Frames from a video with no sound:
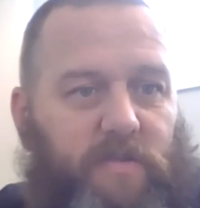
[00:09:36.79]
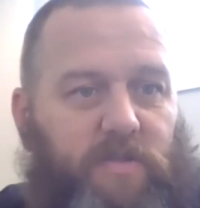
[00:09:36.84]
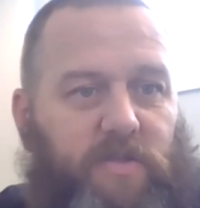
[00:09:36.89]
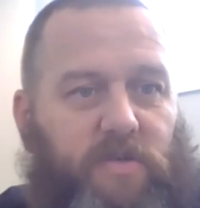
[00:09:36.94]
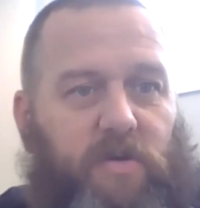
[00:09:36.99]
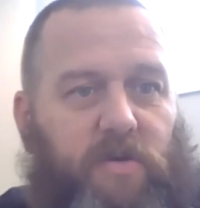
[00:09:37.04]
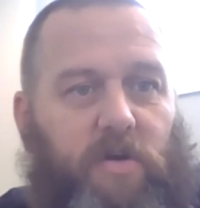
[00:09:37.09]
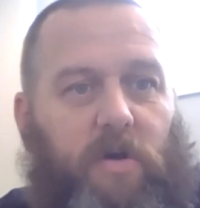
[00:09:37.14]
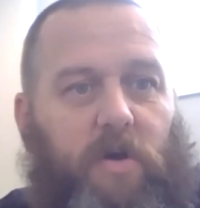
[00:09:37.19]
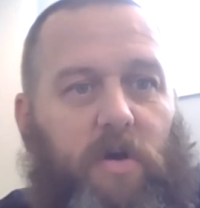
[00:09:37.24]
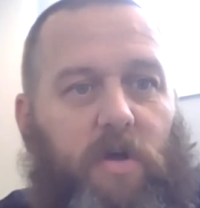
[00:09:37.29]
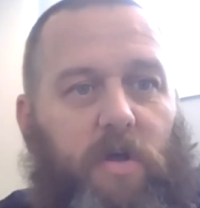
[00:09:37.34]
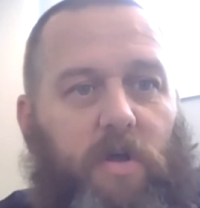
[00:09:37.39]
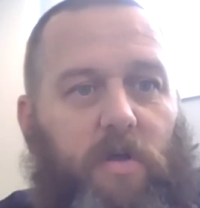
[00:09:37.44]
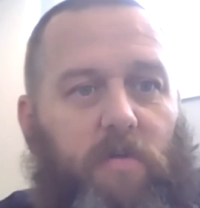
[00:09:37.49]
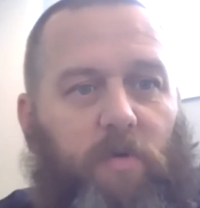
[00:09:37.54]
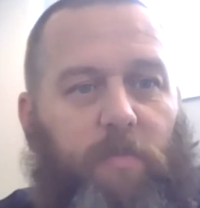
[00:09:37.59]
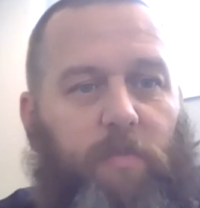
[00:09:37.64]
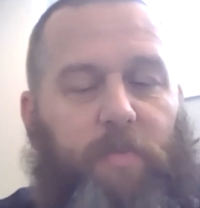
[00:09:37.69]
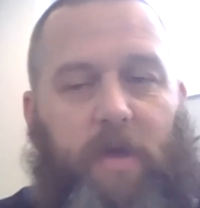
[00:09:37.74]
So
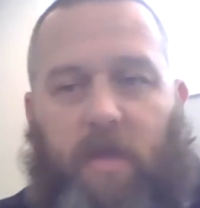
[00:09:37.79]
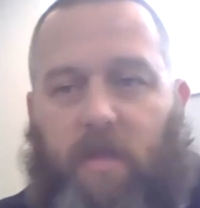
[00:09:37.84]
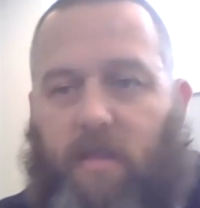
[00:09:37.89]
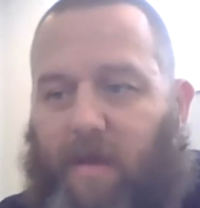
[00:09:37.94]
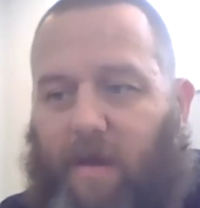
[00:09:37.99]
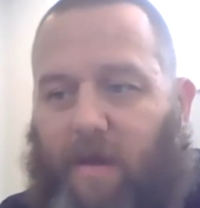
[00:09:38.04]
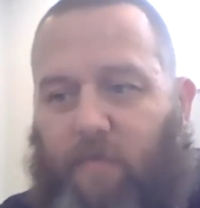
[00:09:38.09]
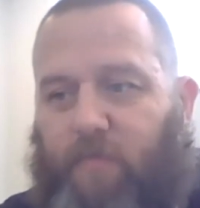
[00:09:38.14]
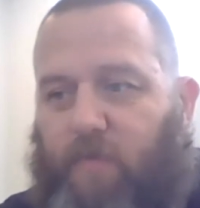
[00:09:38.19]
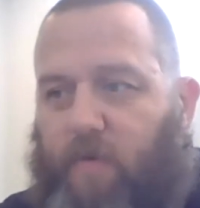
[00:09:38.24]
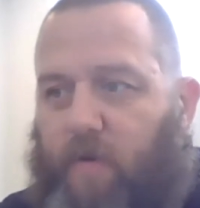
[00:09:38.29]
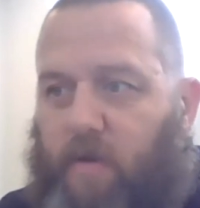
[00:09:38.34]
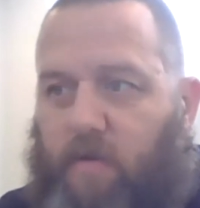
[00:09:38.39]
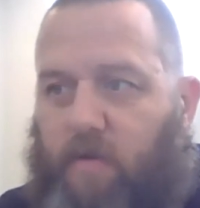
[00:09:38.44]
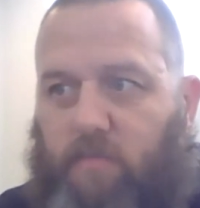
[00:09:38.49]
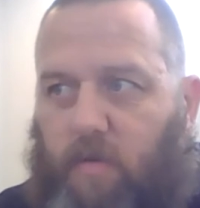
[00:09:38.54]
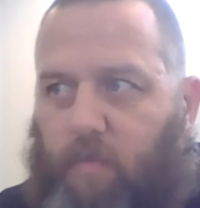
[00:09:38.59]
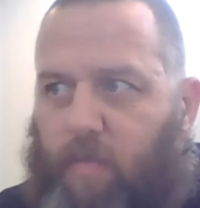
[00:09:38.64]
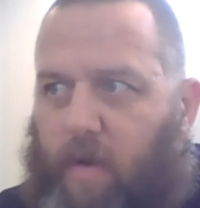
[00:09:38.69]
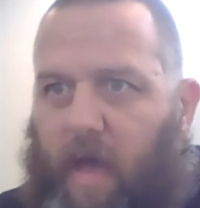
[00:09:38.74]
we paid that for
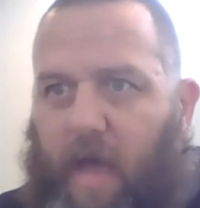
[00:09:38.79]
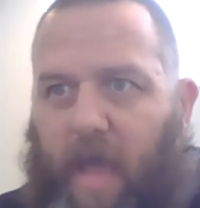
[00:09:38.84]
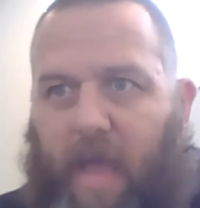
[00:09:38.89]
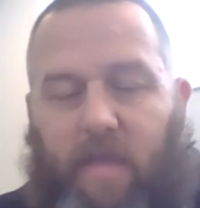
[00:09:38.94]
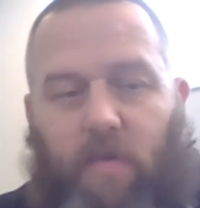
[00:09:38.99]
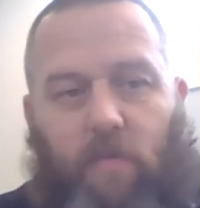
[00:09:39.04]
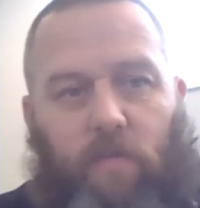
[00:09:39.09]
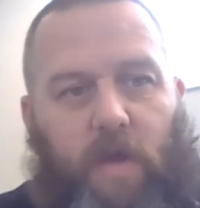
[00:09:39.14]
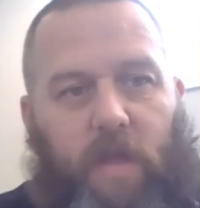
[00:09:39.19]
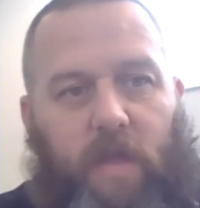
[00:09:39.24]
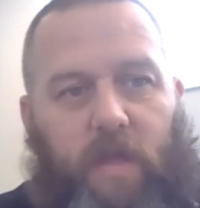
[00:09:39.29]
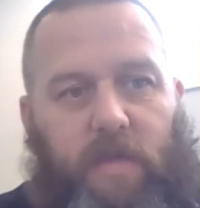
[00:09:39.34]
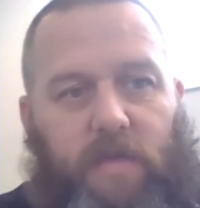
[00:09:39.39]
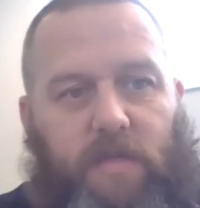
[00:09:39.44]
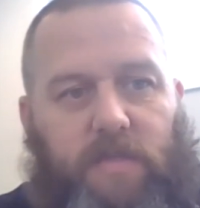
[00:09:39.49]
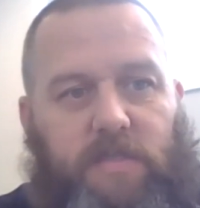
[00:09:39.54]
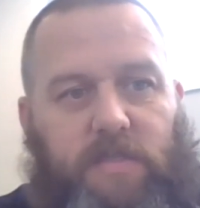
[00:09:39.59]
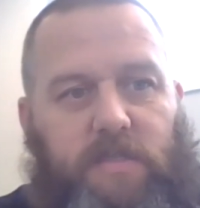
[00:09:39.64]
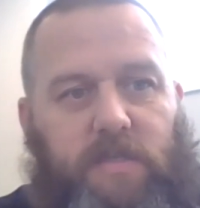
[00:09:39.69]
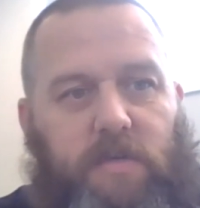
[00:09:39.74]
about 8
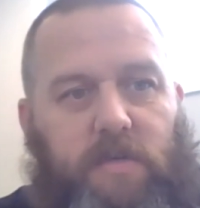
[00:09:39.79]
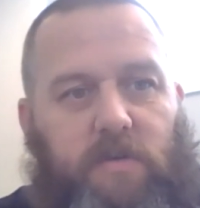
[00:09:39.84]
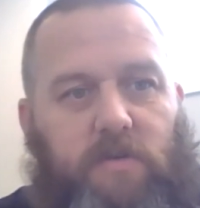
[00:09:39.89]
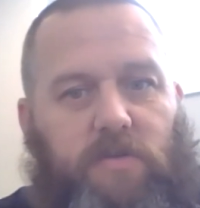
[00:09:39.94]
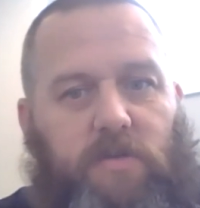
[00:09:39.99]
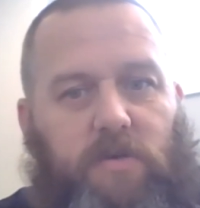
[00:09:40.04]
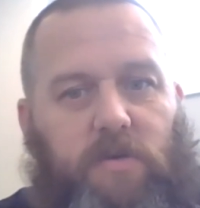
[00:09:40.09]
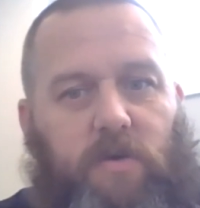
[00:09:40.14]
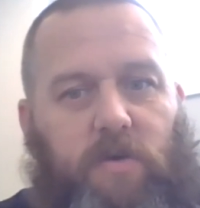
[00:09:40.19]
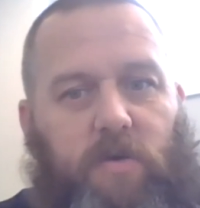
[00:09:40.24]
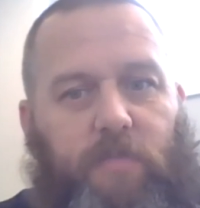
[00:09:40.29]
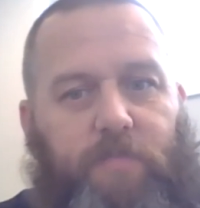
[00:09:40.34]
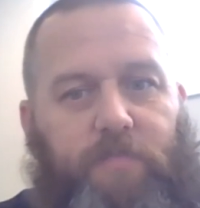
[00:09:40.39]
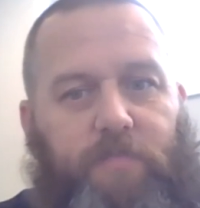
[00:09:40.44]
weeks. So,